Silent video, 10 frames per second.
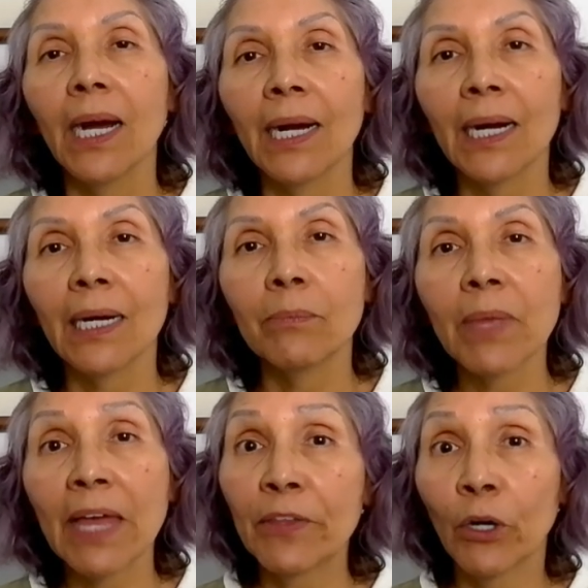
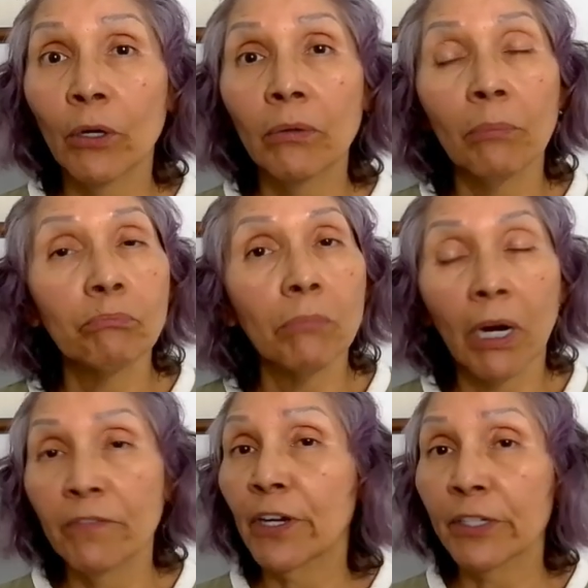And there
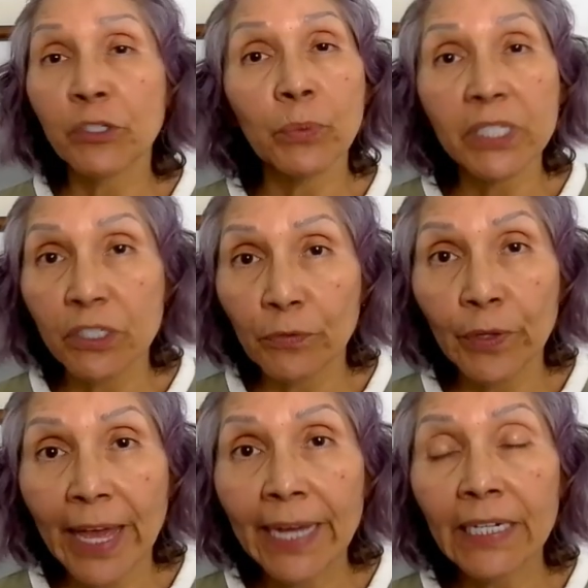are various reasons for
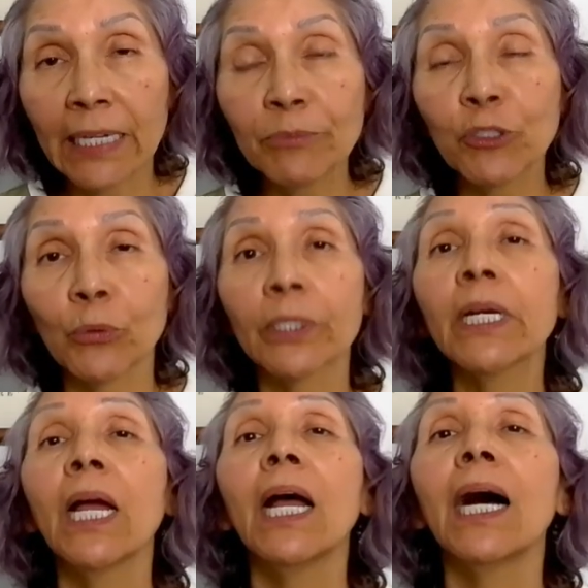that, I'm
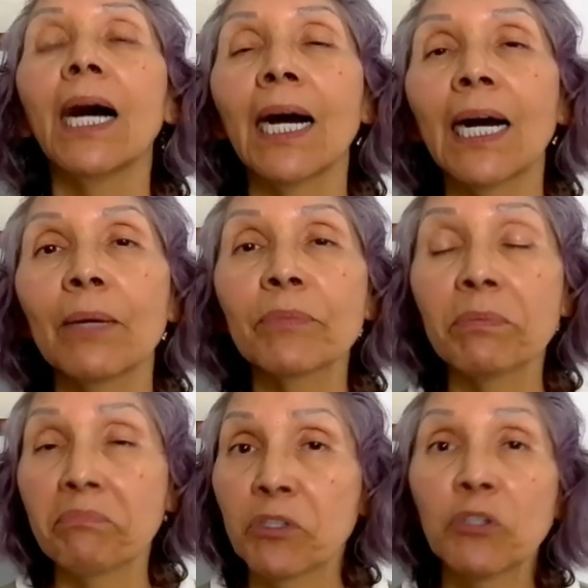sure.
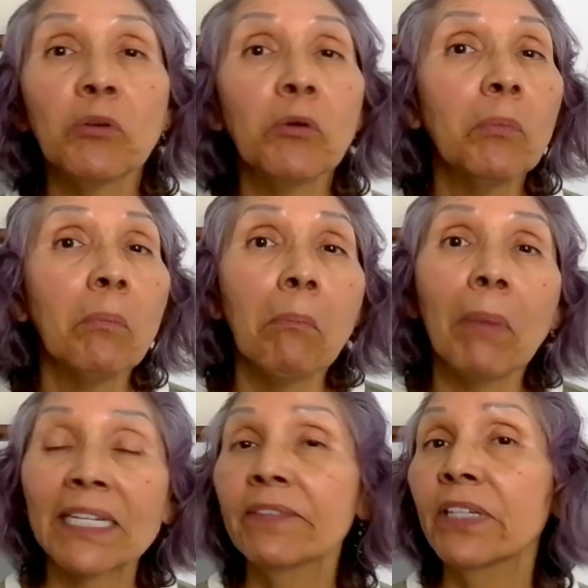You
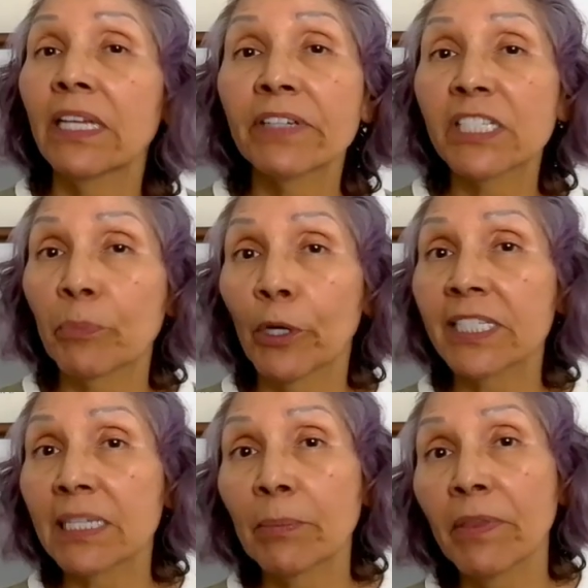might even have
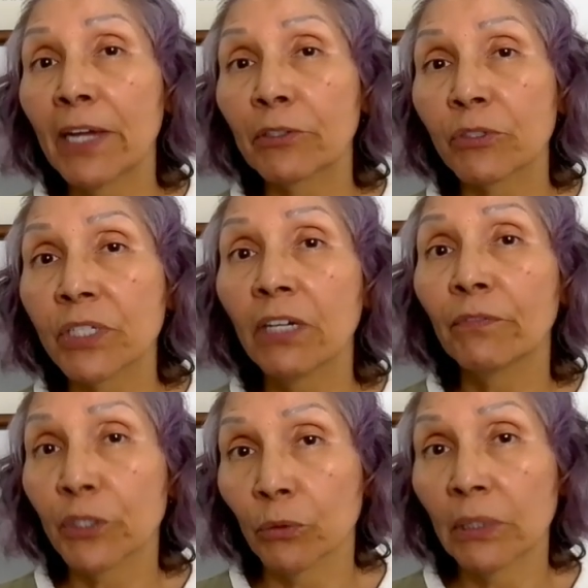experienced some of that
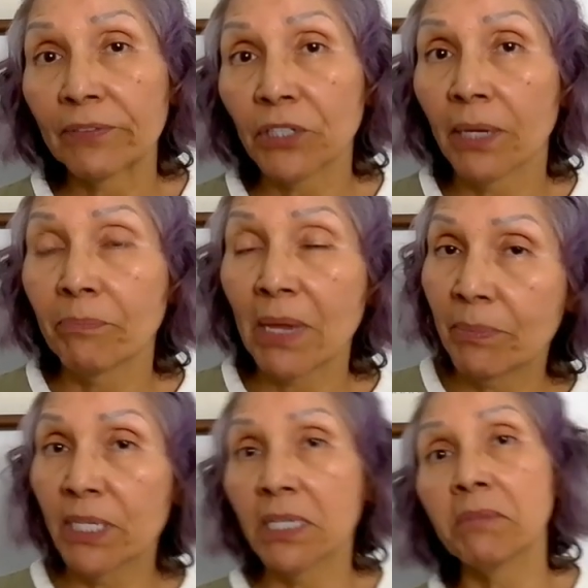yourself in your lifetime.
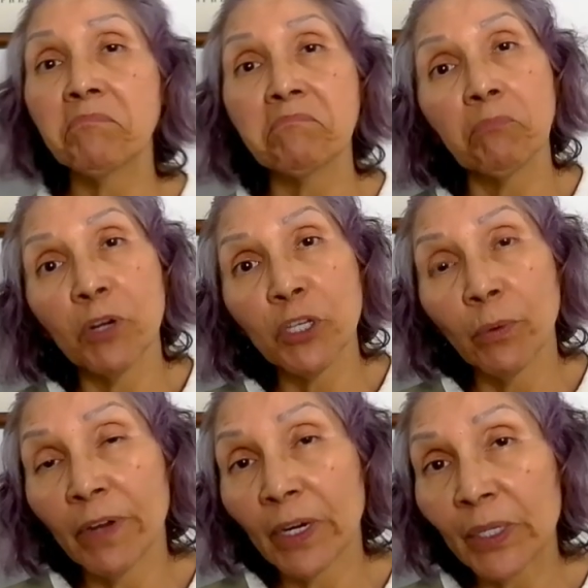Maybe when
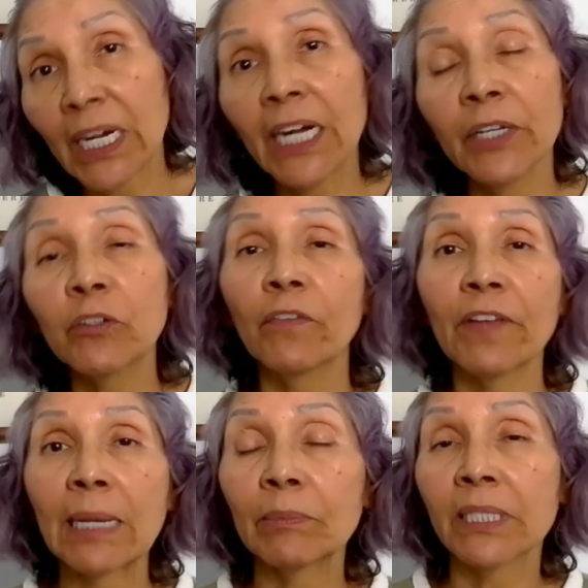you were very young, your
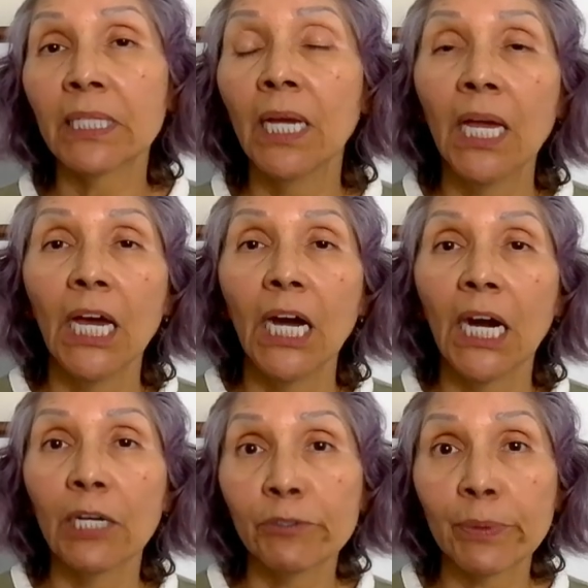family
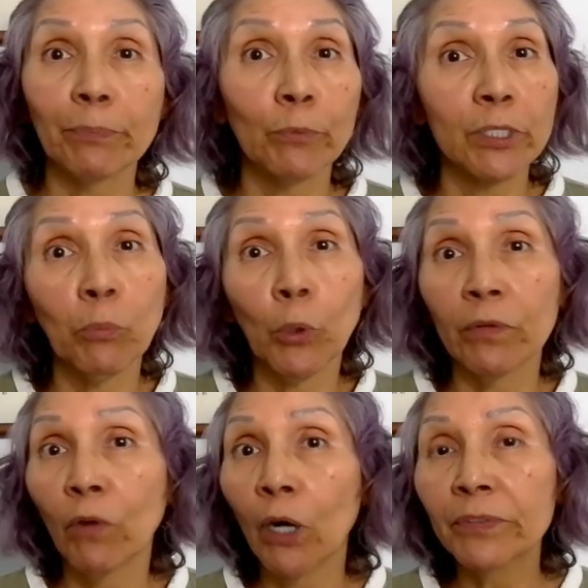was more
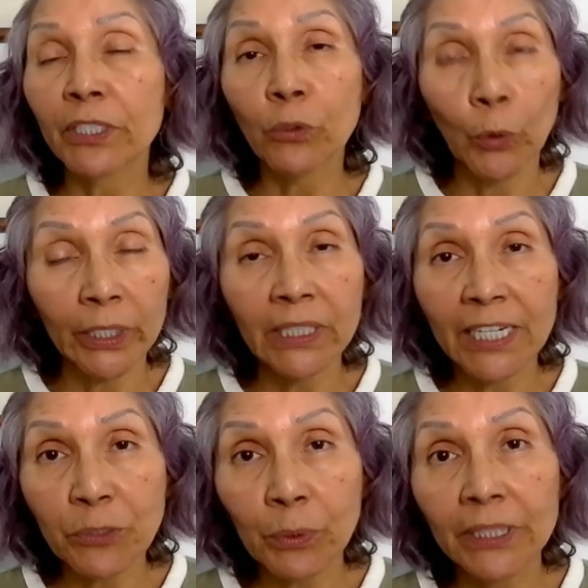involved in an
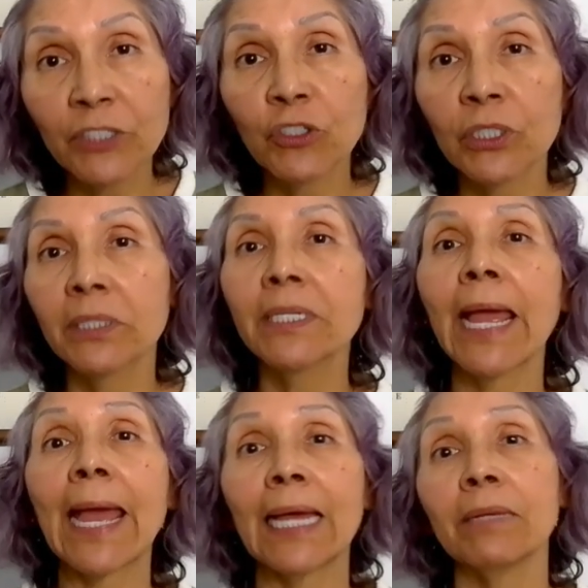organized religion,
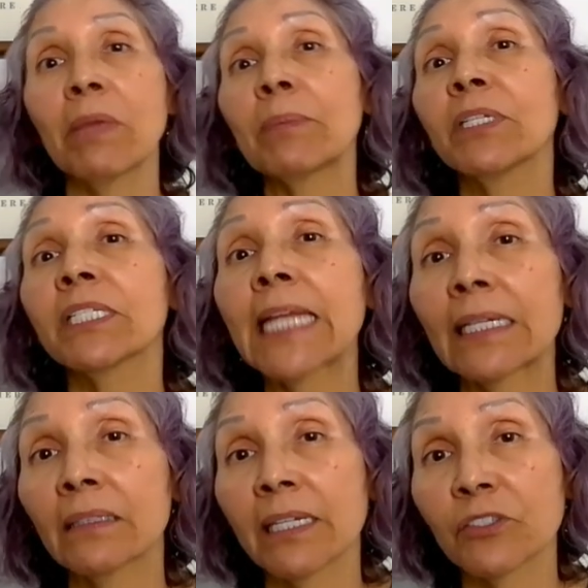and maybe
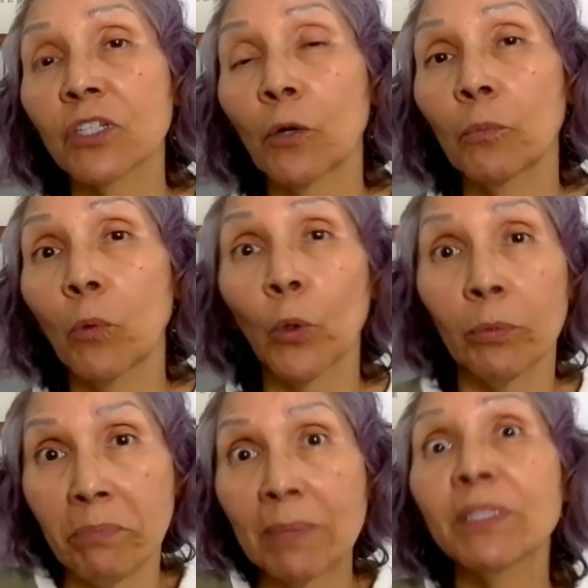today less so,
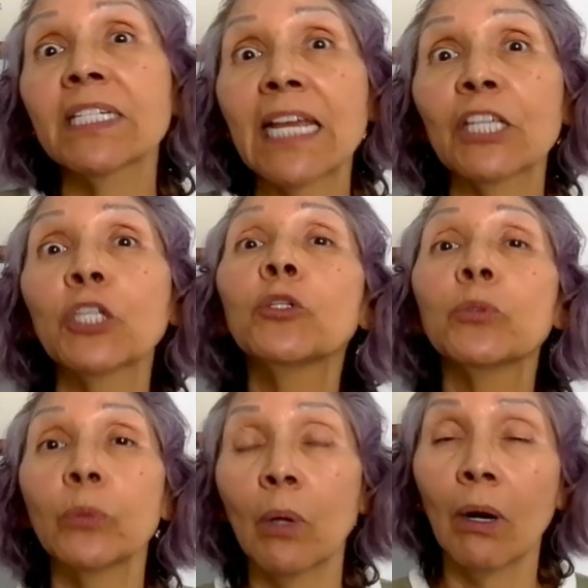or maybe today
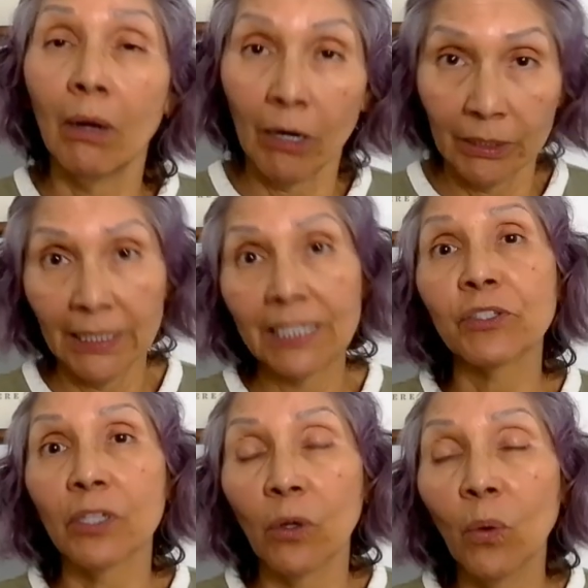you less
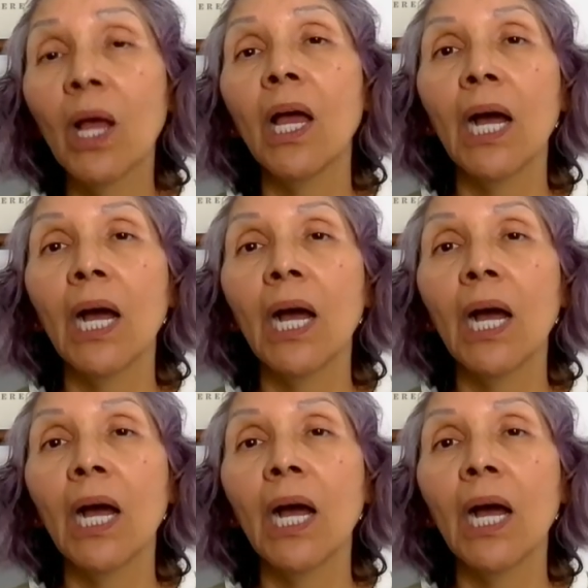so.